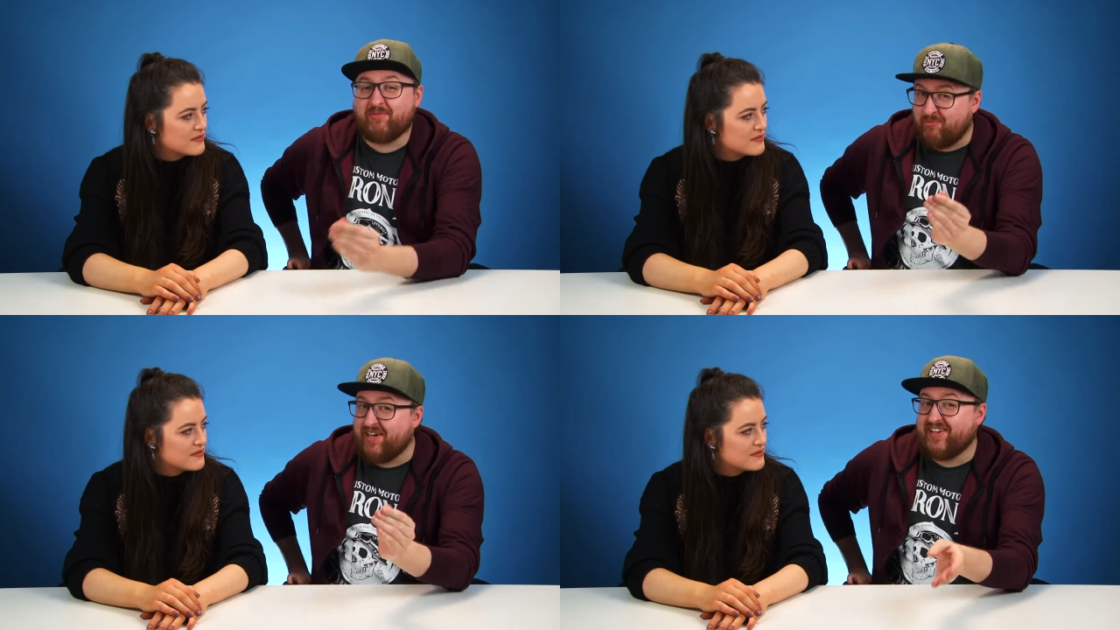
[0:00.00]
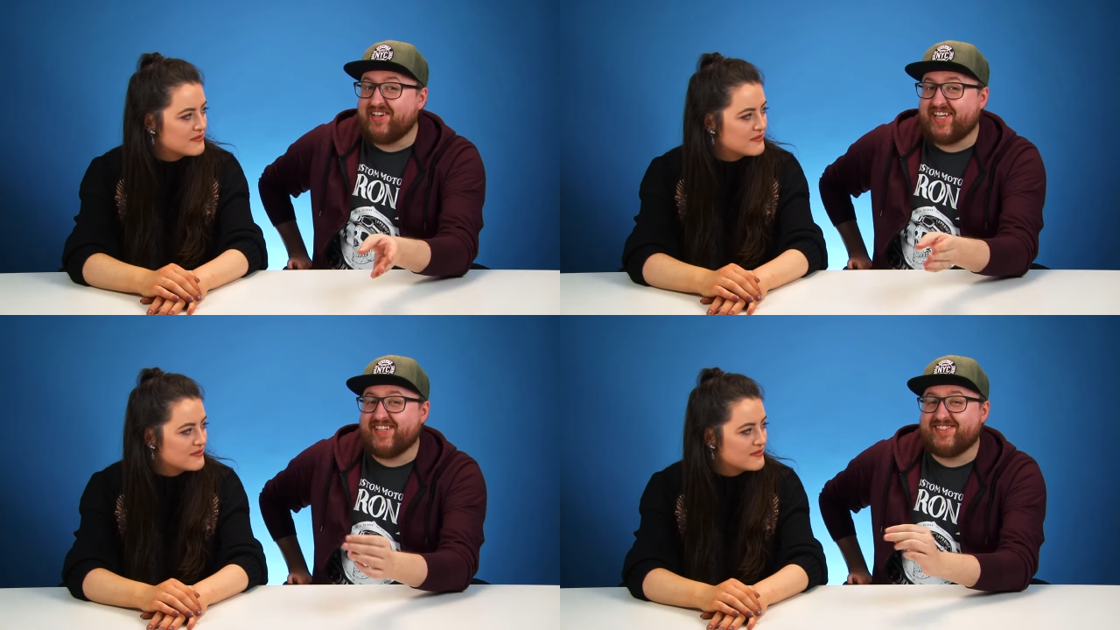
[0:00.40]
Speaker 1: We're really
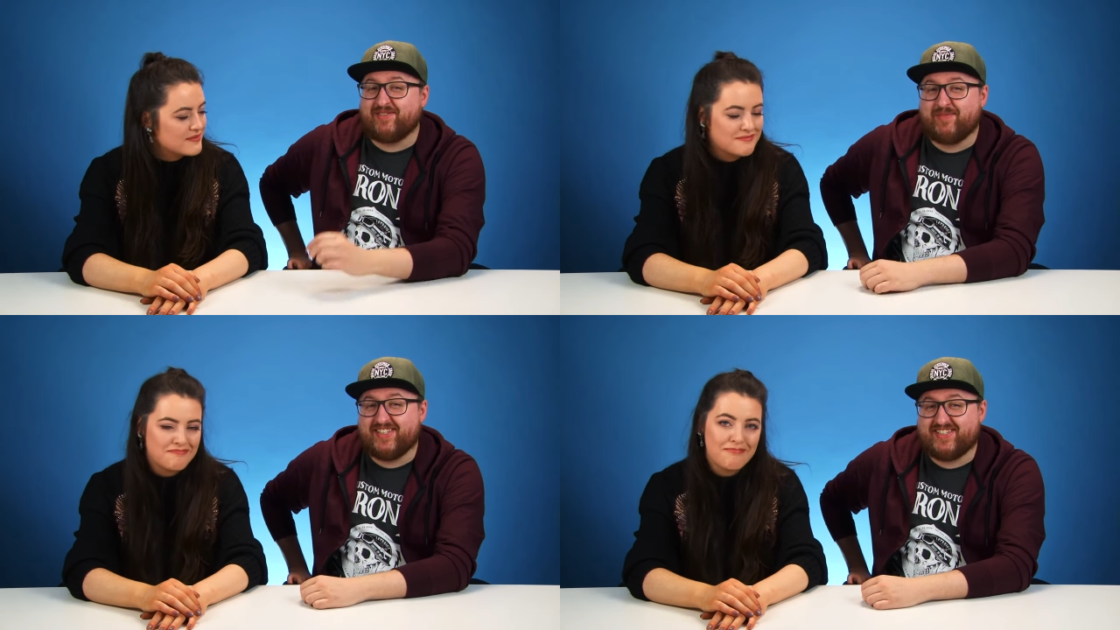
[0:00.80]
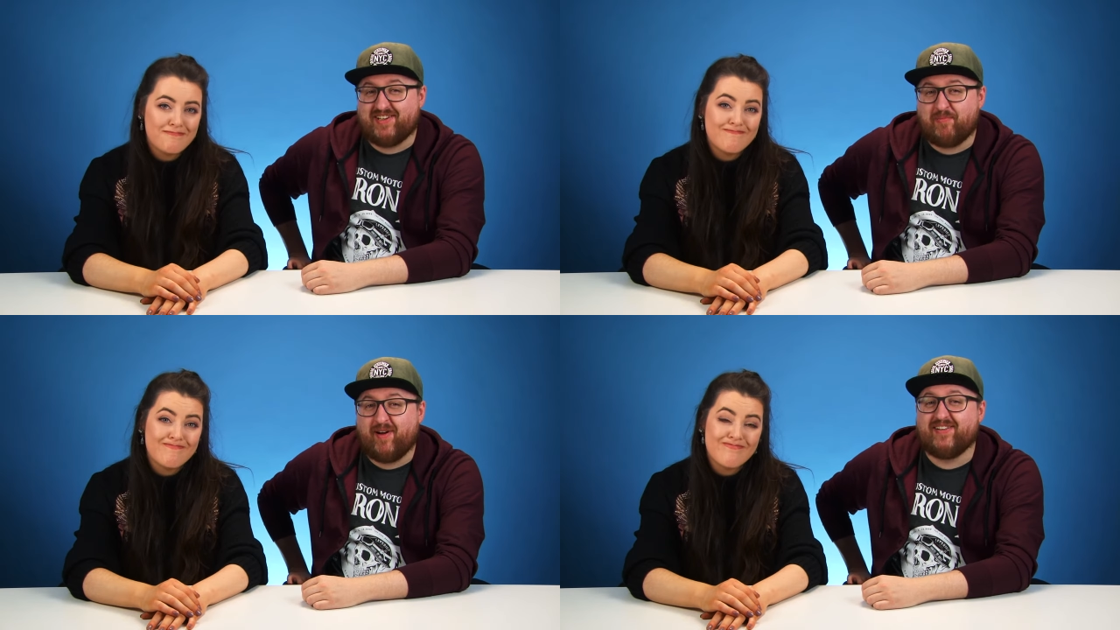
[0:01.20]
gonna kill someone this
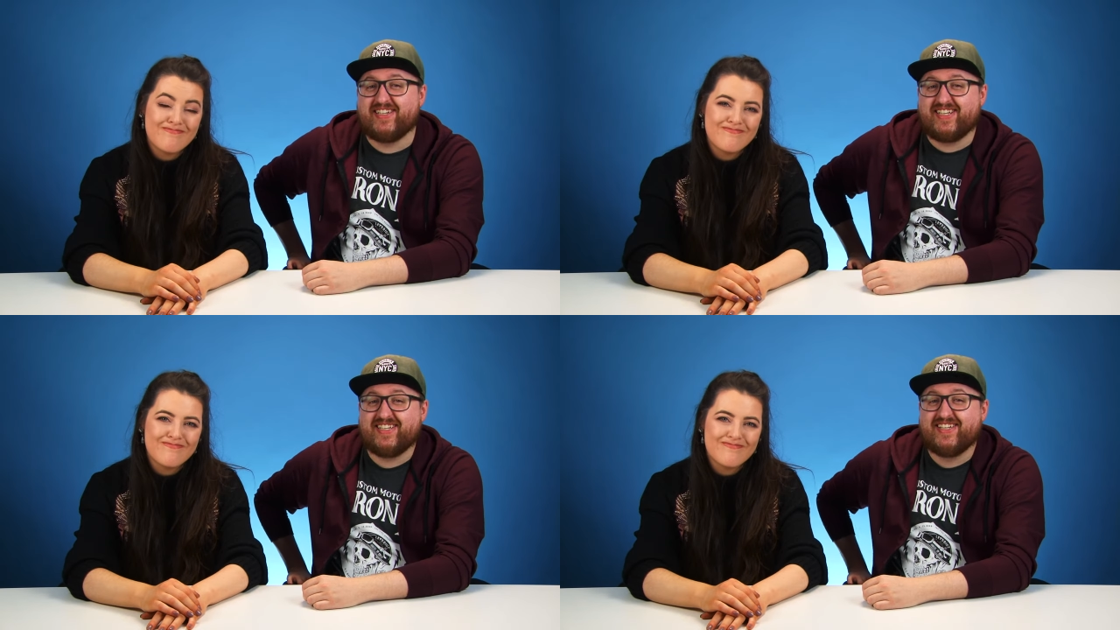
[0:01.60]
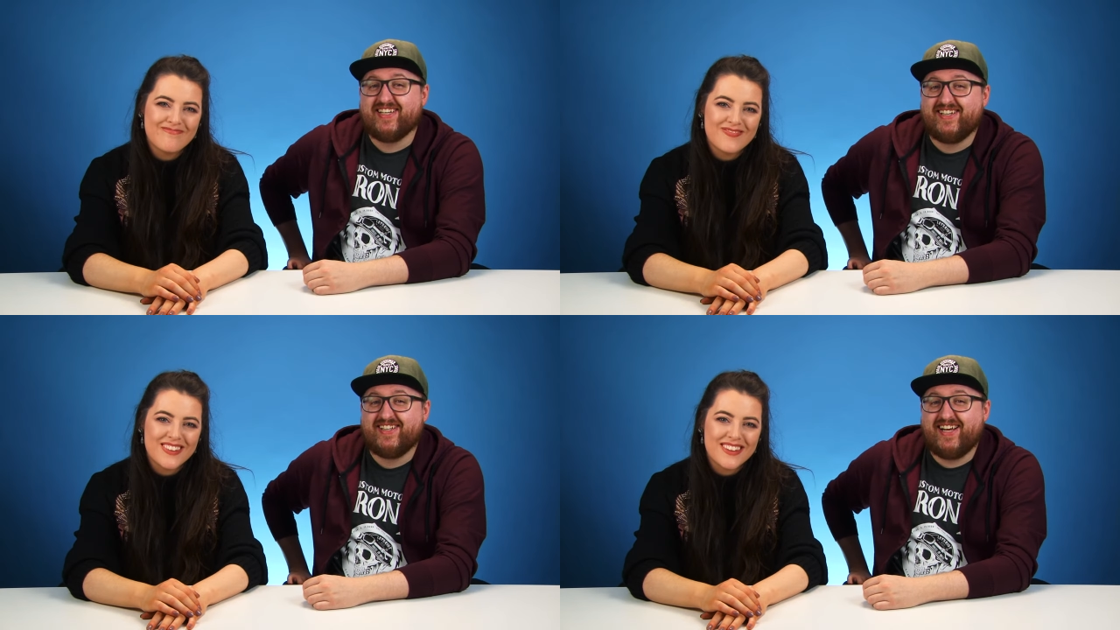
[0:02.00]
year, apparently.
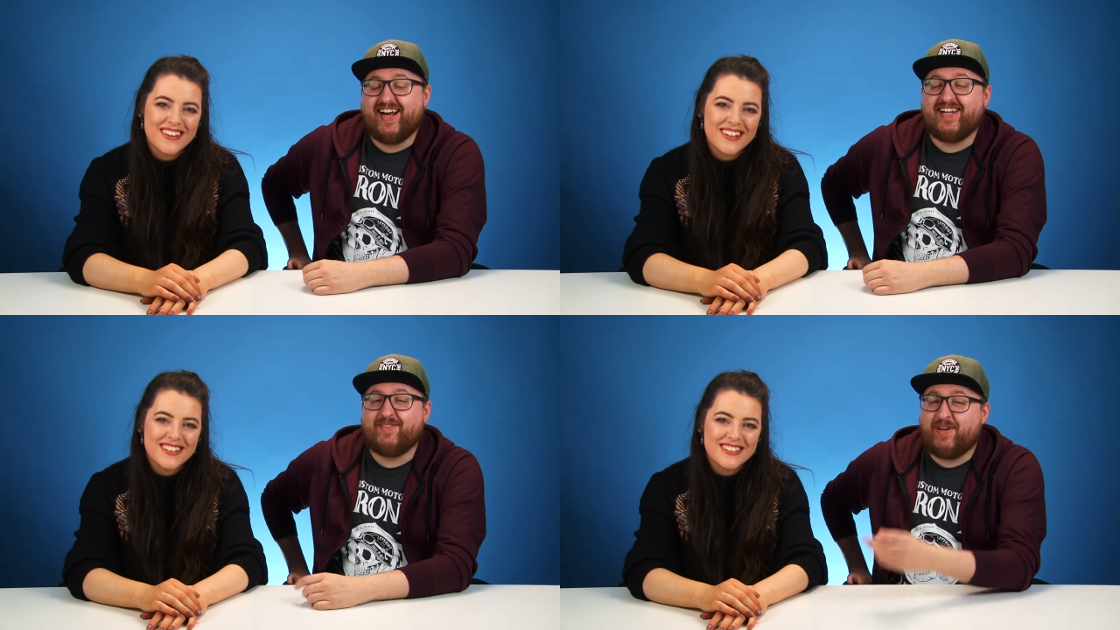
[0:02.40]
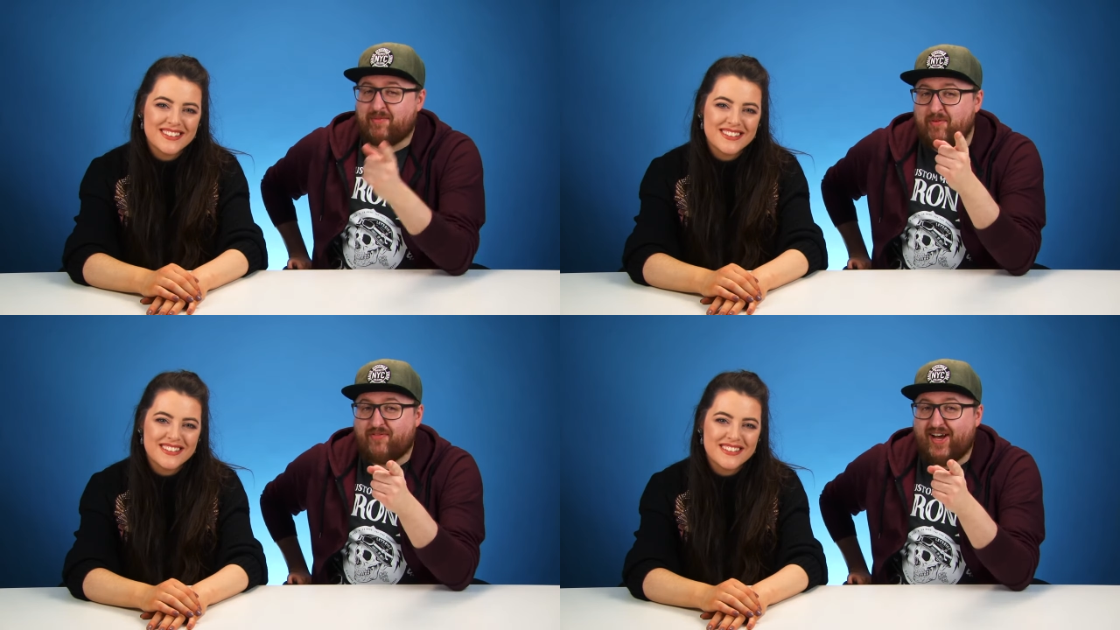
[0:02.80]
Uh,
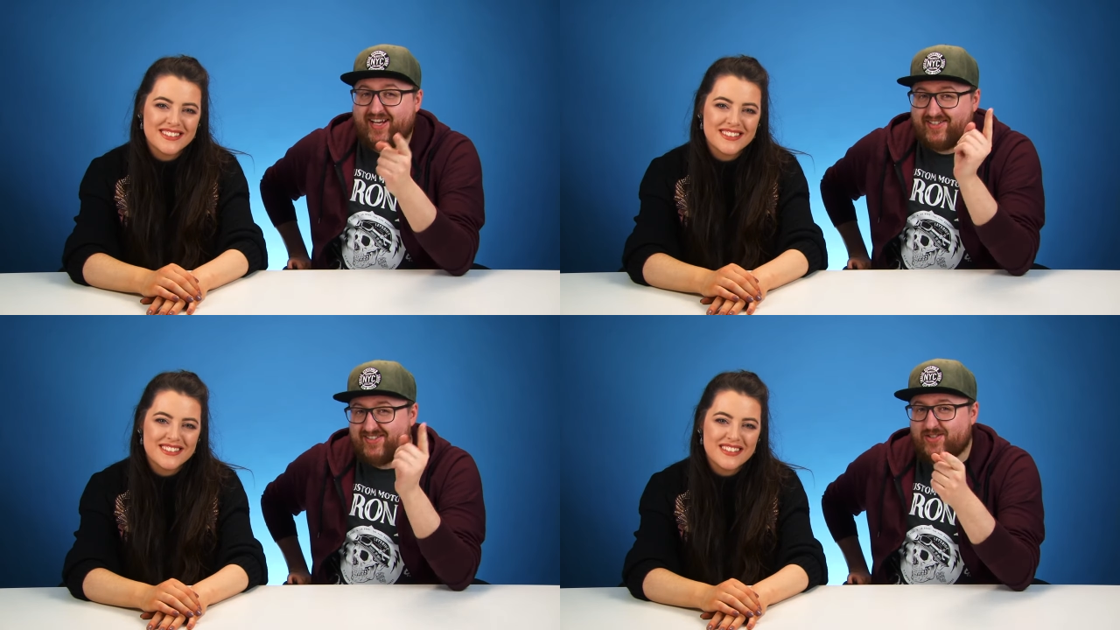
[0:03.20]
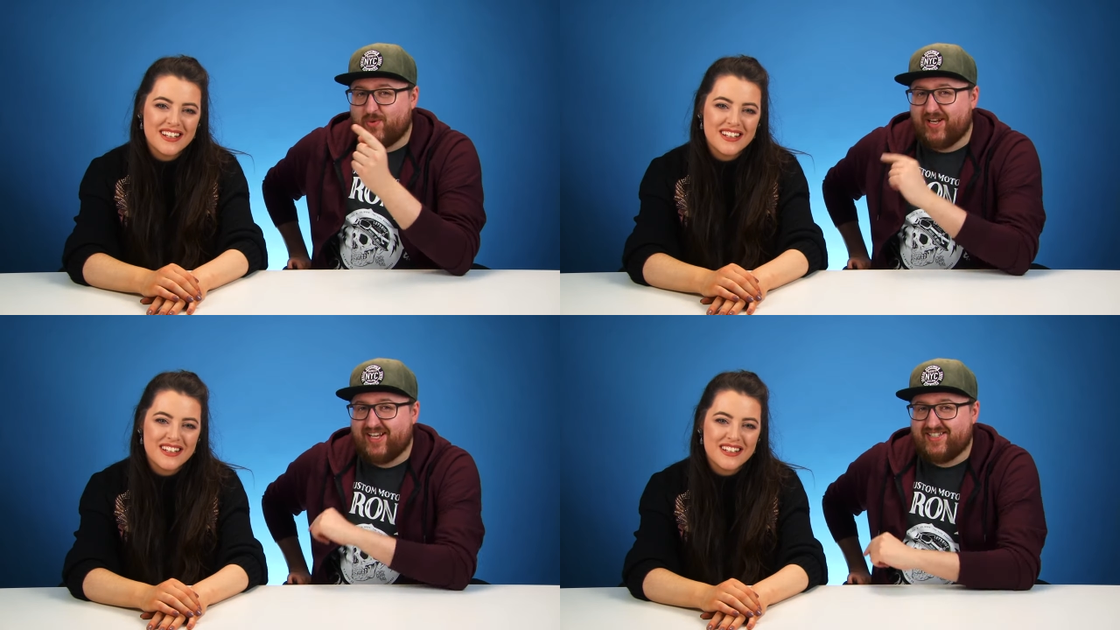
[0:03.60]
welcome to Facts
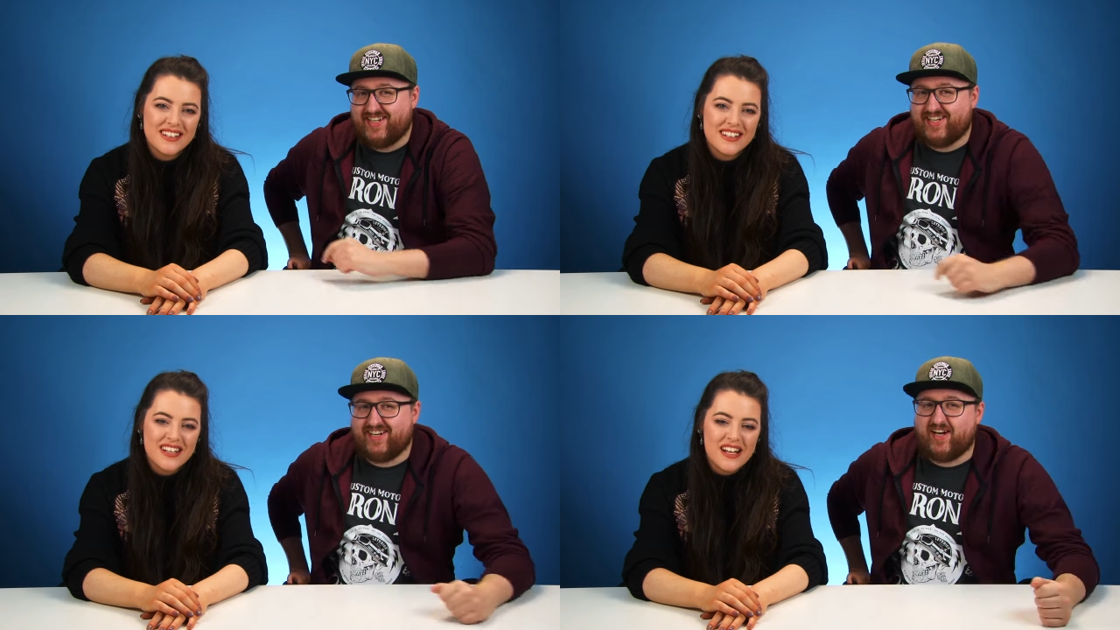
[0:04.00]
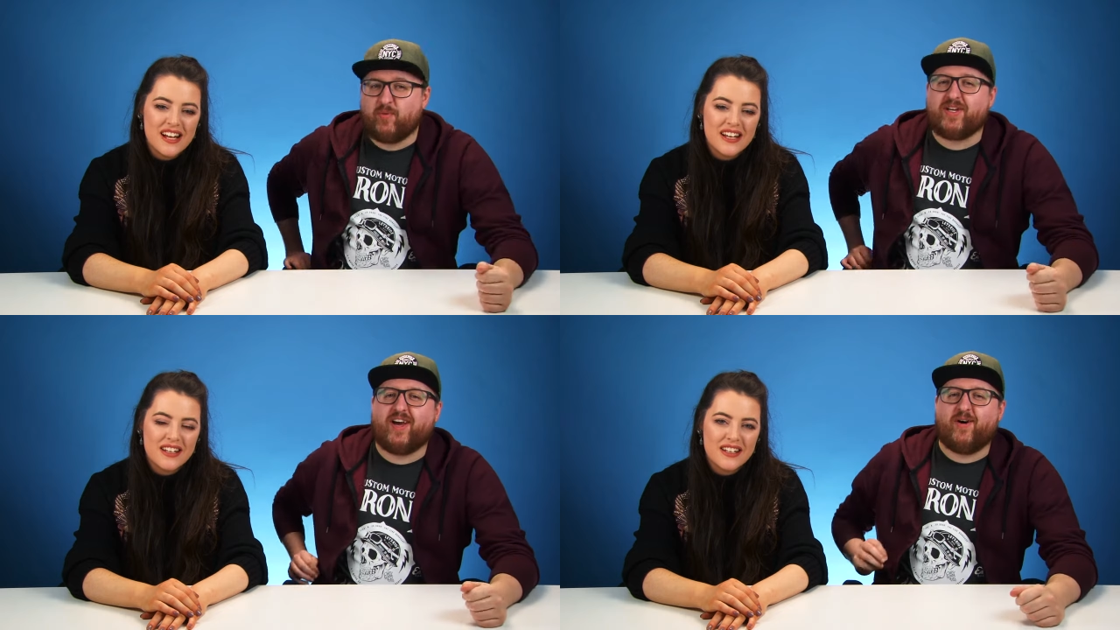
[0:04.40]
twenty eighteen. Here we